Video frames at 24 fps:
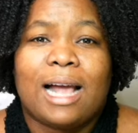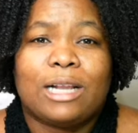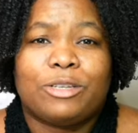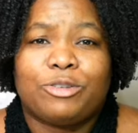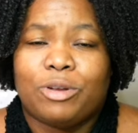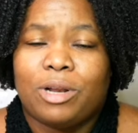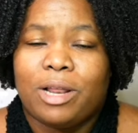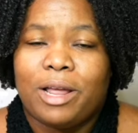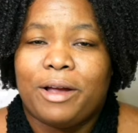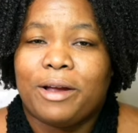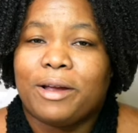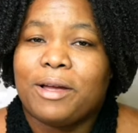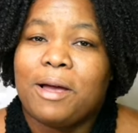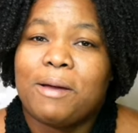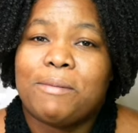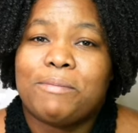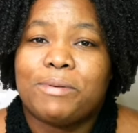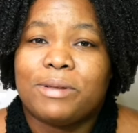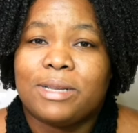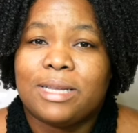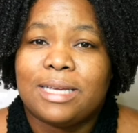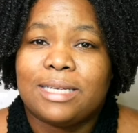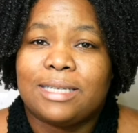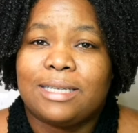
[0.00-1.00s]
natural hair
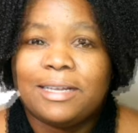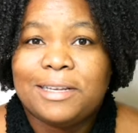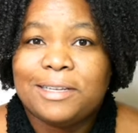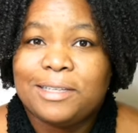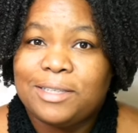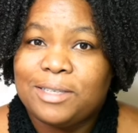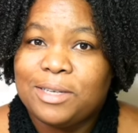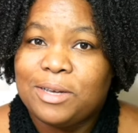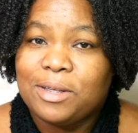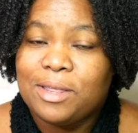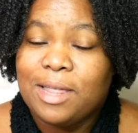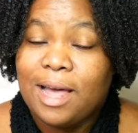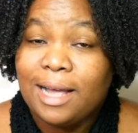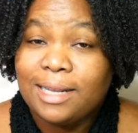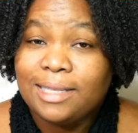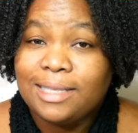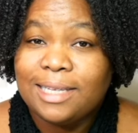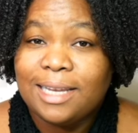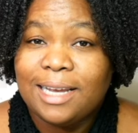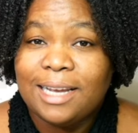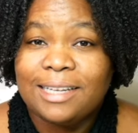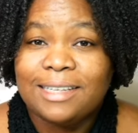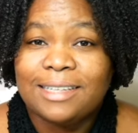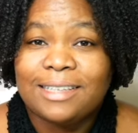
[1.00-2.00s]
companies. So that's
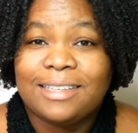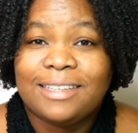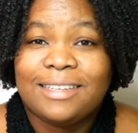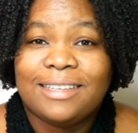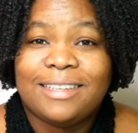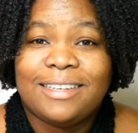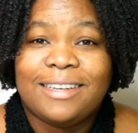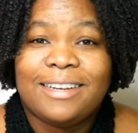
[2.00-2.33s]
it.